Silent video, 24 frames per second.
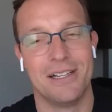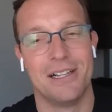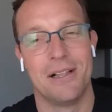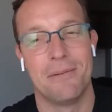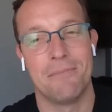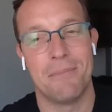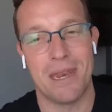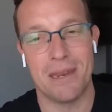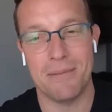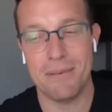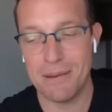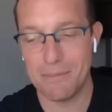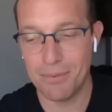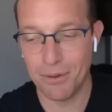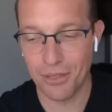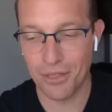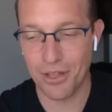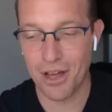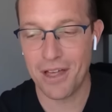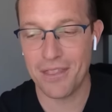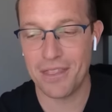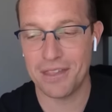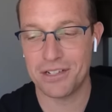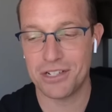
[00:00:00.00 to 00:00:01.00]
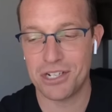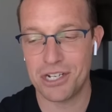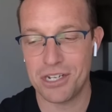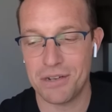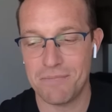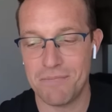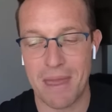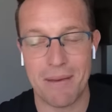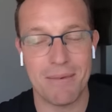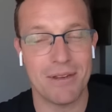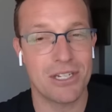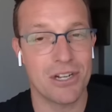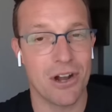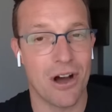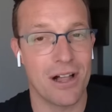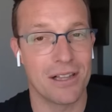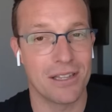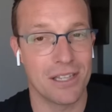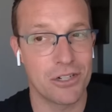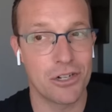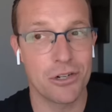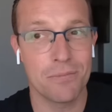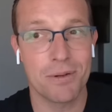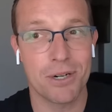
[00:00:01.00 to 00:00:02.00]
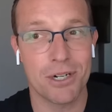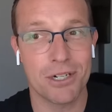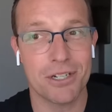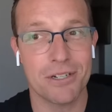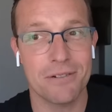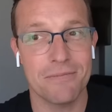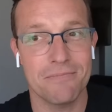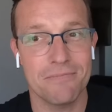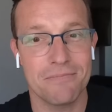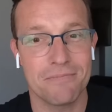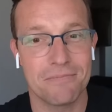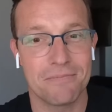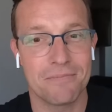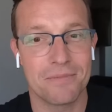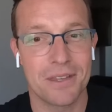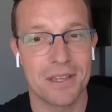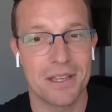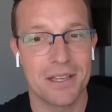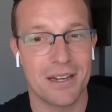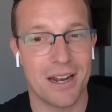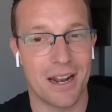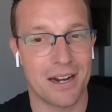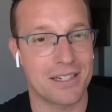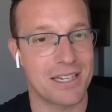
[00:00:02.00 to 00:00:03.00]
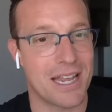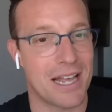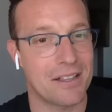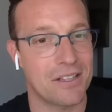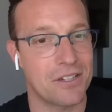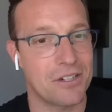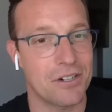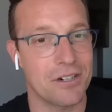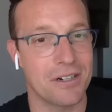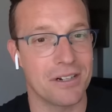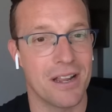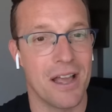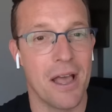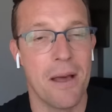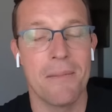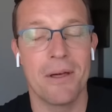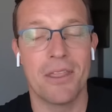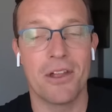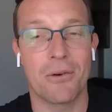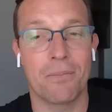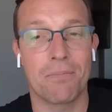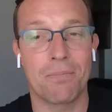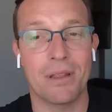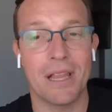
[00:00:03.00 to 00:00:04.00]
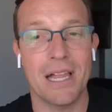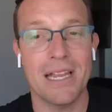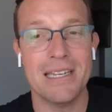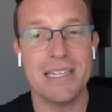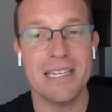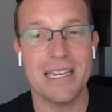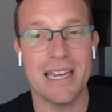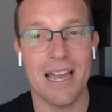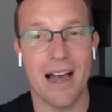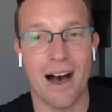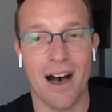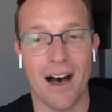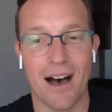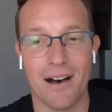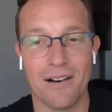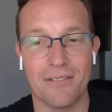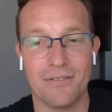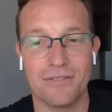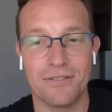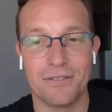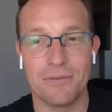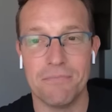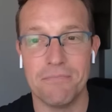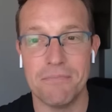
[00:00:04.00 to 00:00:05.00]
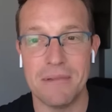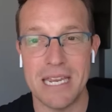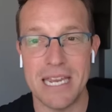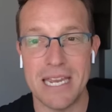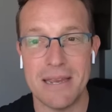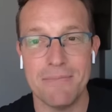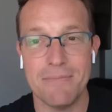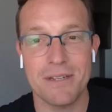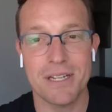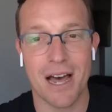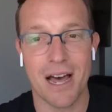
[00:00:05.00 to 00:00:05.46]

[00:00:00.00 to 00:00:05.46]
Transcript: Many people thought that she maybe saw a lizard person. Not exactly certain. But there are plenty of memes,